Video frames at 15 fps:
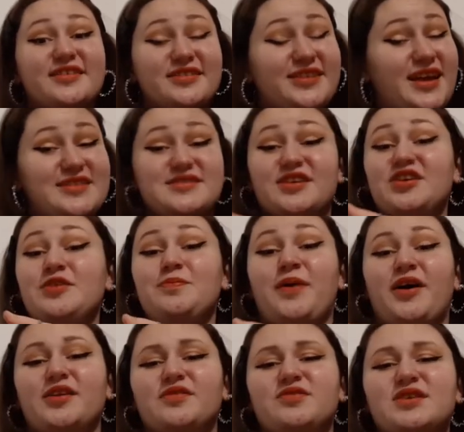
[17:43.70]
That's the good
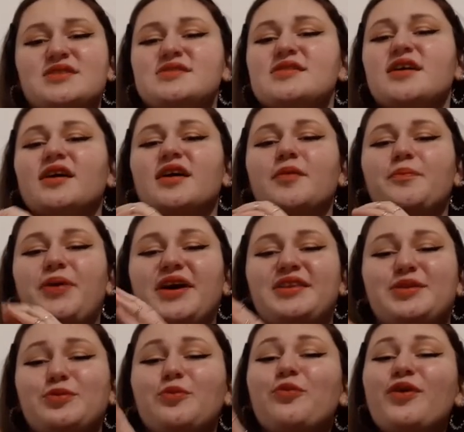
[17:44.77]
part of this. But
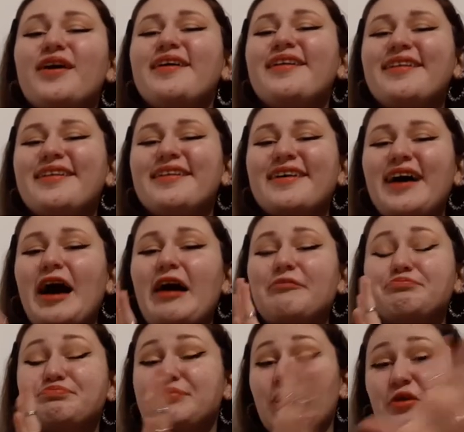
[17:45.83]
will a
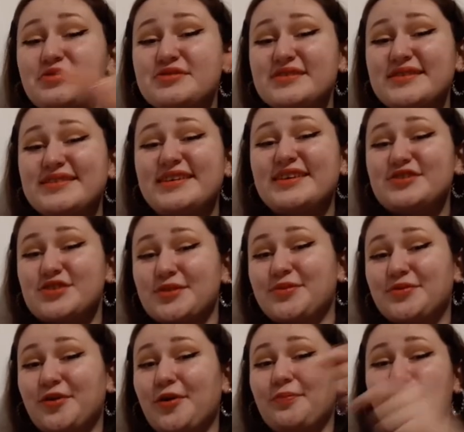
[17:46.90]
OCD
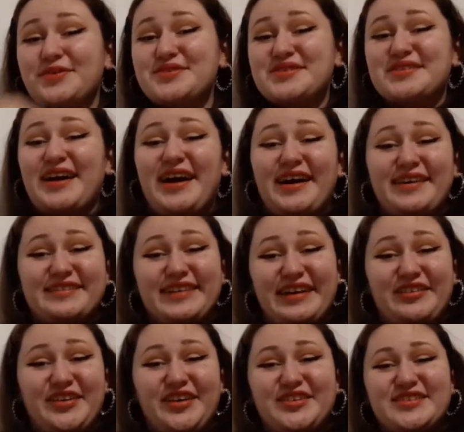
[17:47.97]
germaphobe person
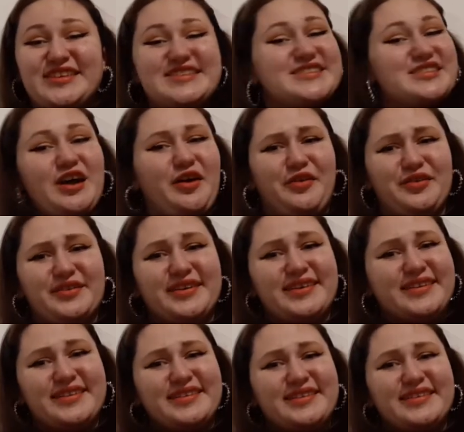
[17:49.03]
agree to this? No.
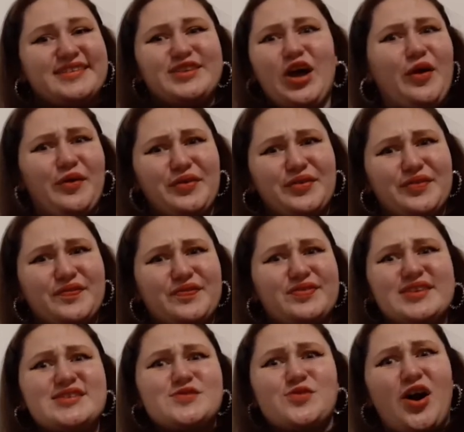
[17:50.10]
No.
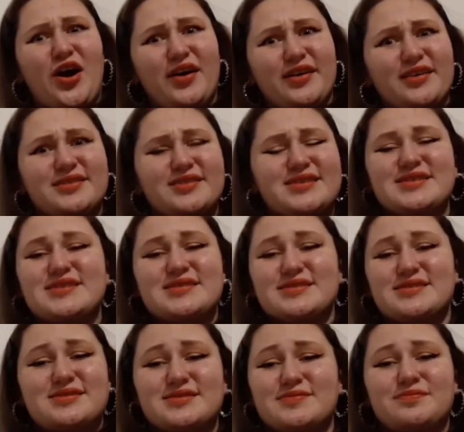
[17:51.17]
This is wrong. This
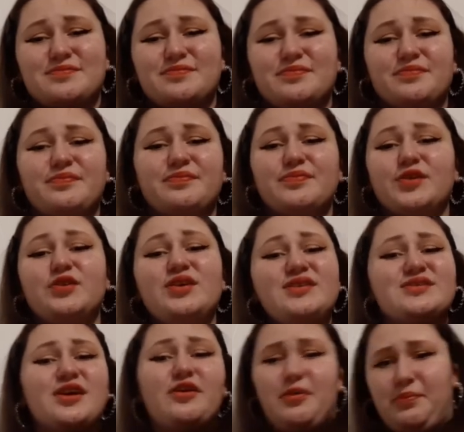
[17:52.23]
is... You
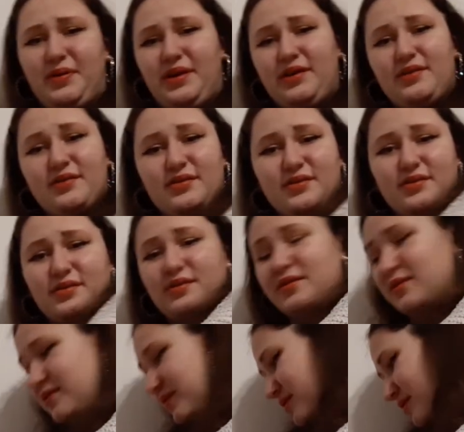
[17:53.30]
need therapy.
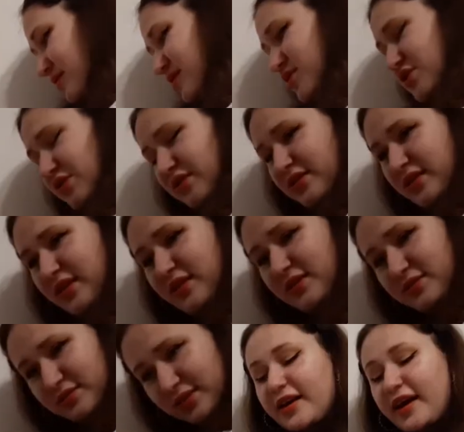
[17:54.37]

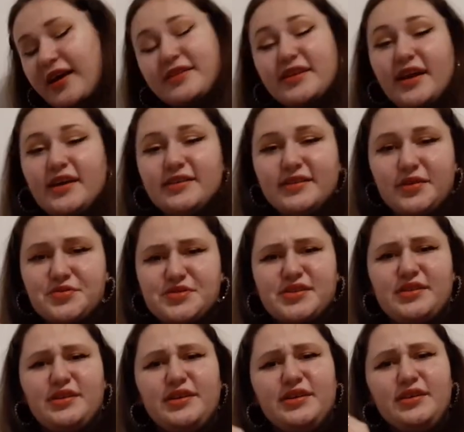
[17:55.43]
Shiratani. And then there was
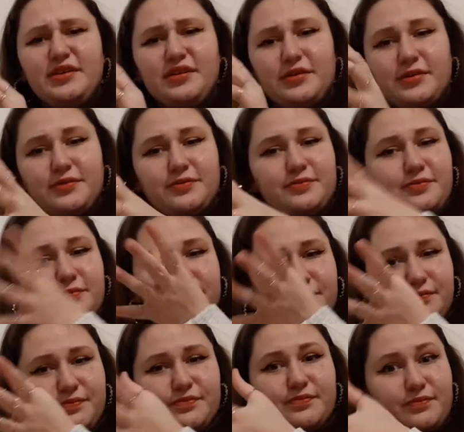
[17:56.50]
the little
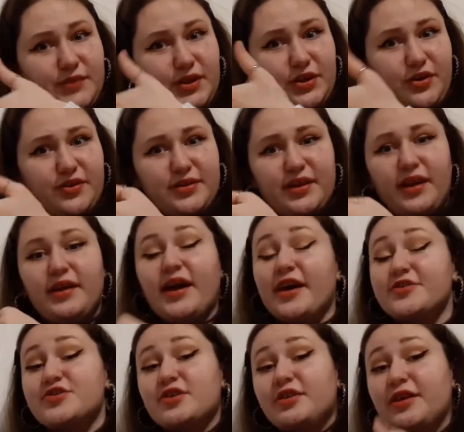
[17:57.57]
video thing
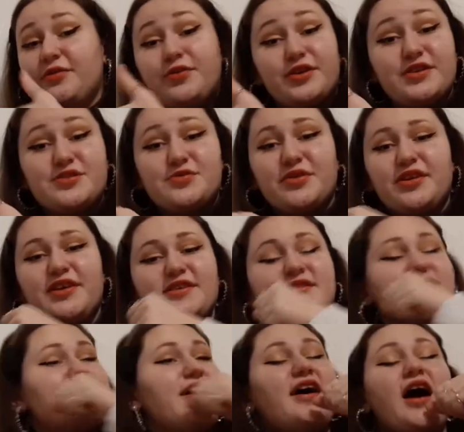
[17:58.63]
actually for this
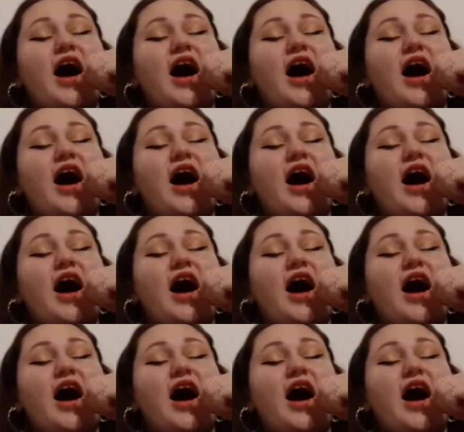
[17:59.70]
release.